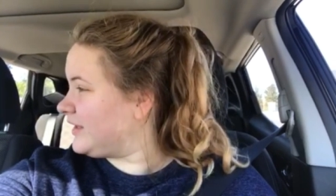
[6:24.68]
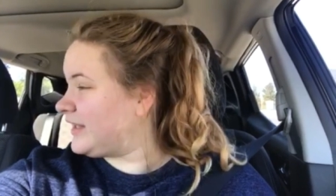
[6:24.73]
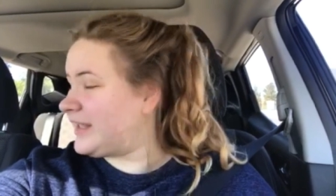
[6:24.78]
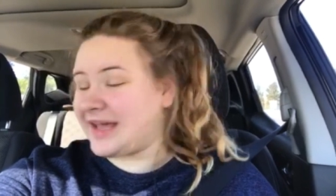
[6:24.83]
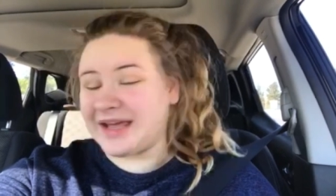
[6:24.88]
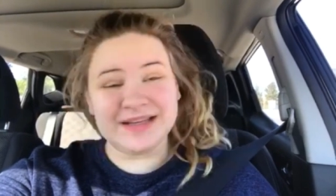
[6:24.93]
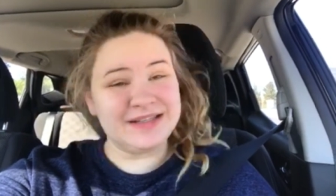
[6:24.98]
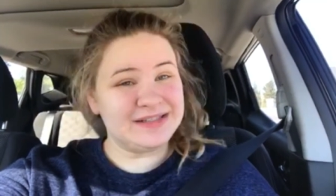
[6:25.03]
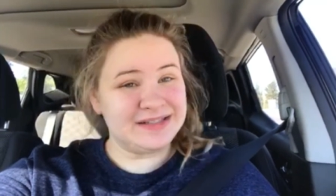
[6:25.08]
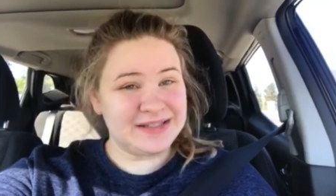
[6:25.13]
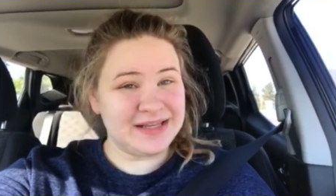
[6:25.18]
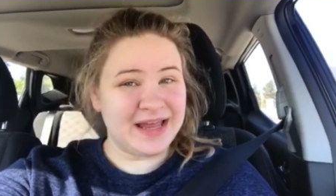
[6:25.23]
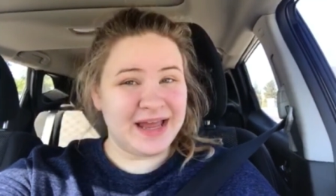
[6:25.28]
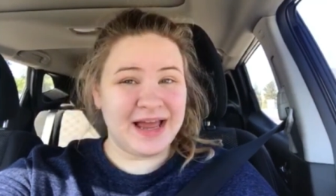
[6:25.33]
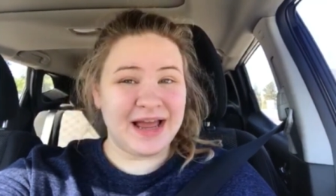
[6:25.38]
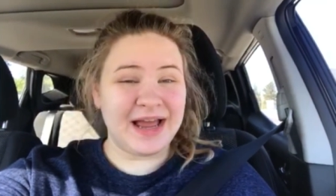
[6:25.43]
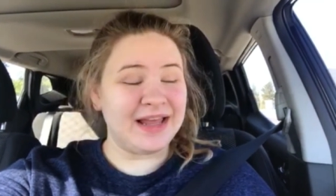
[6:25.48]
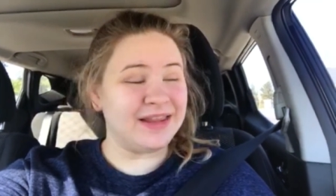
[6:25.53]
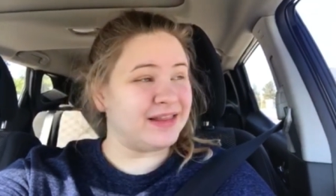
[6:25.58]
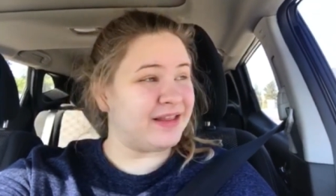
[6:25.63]
Yes,
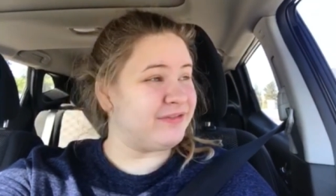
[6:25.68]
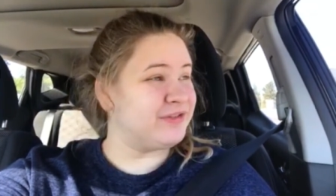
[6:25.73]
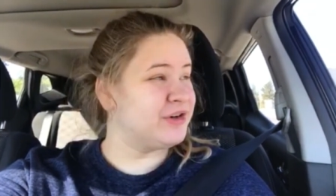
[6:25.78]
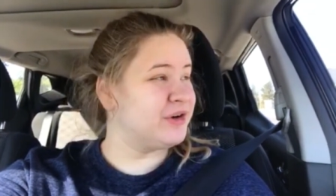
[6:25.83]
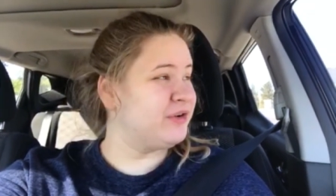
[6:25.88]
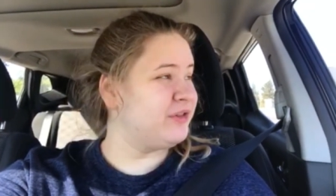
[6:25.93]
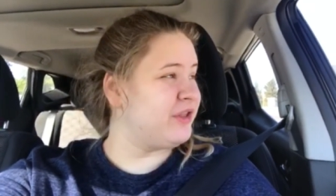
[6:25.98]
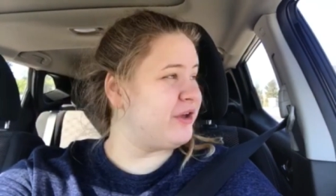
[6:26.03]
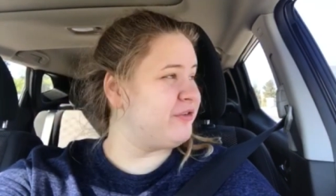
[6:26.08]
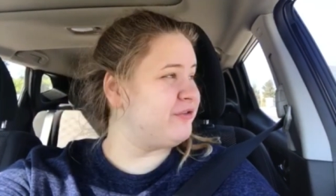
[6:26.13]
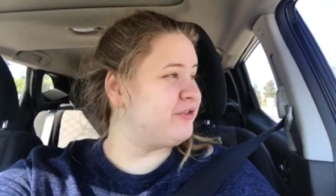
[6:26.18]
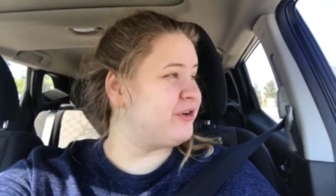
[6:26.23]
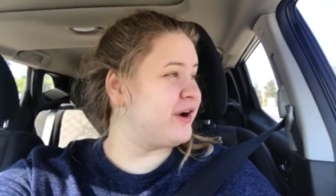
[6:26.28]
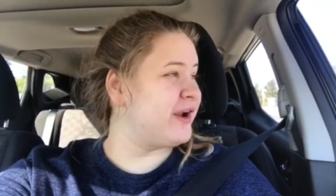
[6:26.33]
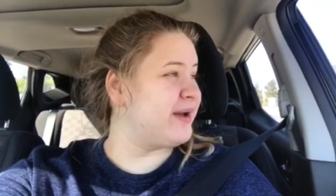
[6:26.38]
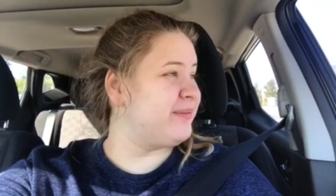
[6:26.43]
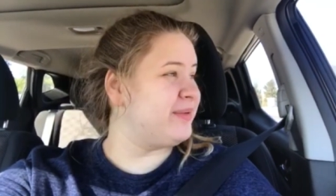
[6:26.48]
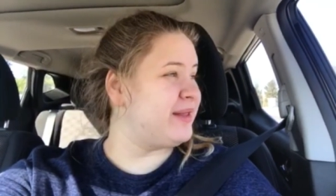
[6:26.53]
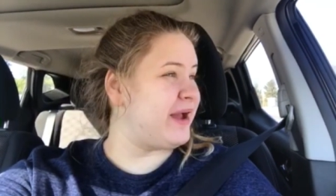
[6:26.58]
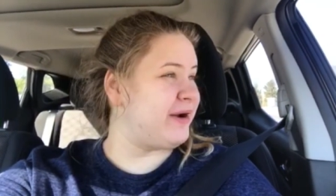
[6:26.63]
I left her alone for a
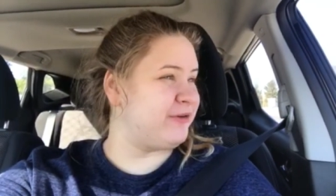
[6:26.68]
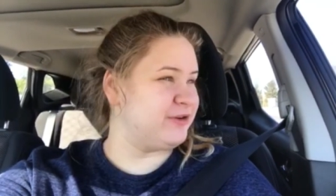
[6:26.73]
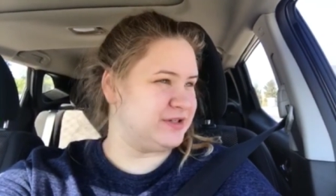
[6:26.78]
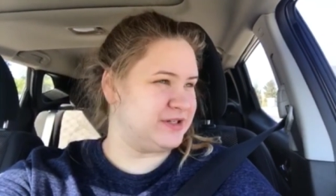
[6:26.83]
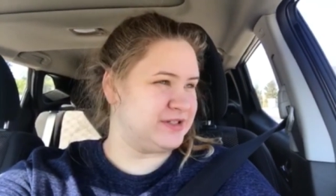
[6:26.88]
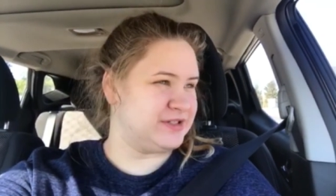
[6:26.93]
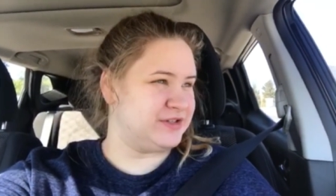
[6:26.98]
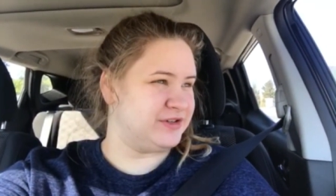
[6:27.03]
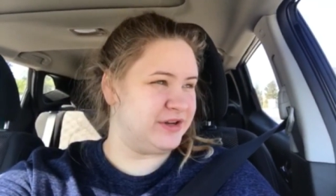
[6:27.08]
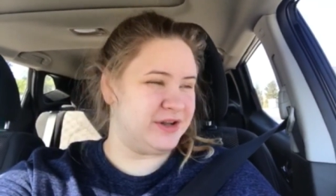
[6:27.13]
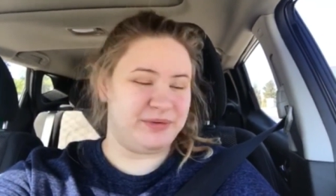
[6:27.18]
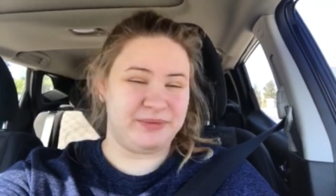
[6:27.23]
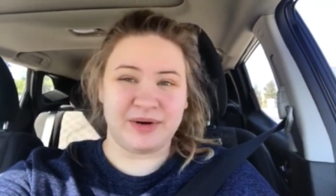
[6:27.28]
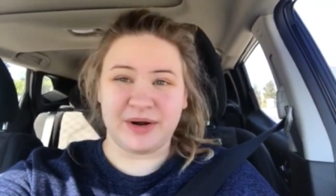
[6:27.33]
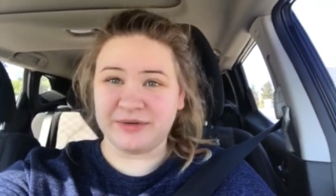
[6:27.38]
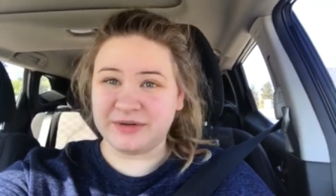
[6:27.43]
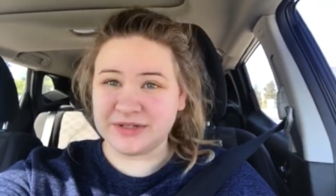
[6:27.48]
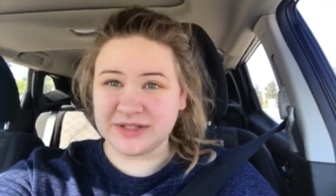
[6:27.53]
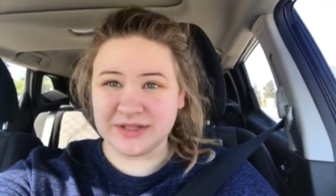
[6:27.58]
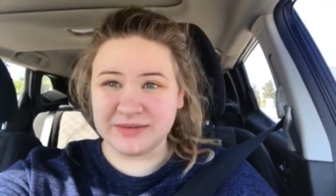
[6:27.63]
couple hours yesterday when
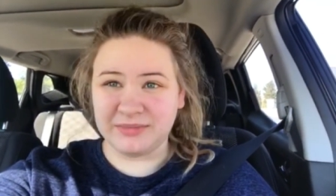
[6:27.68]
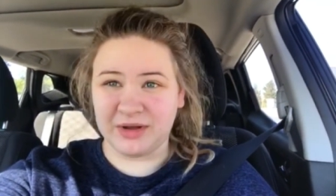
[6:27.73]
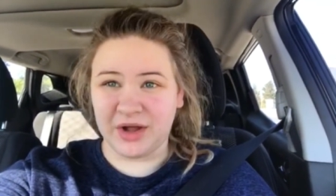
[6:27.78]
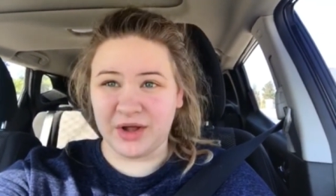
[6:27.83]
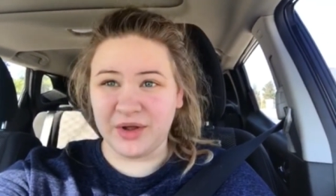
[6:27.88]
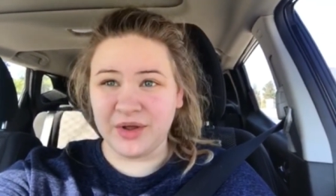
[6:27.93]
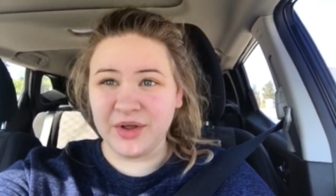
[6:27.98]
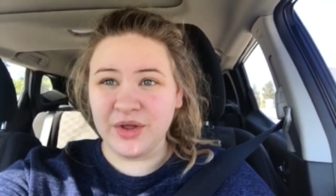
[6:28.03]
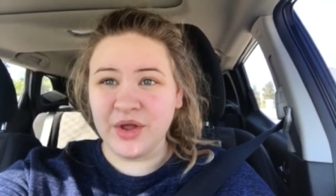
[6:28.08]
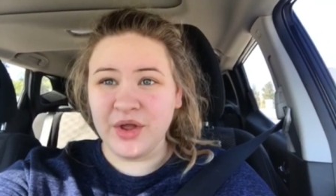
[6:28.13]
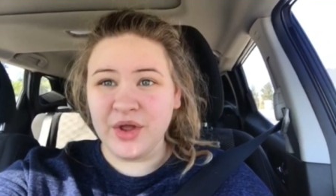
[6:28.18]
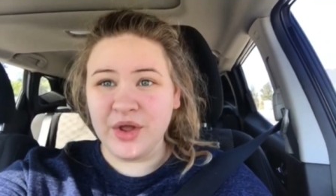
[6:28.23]
I went to the mall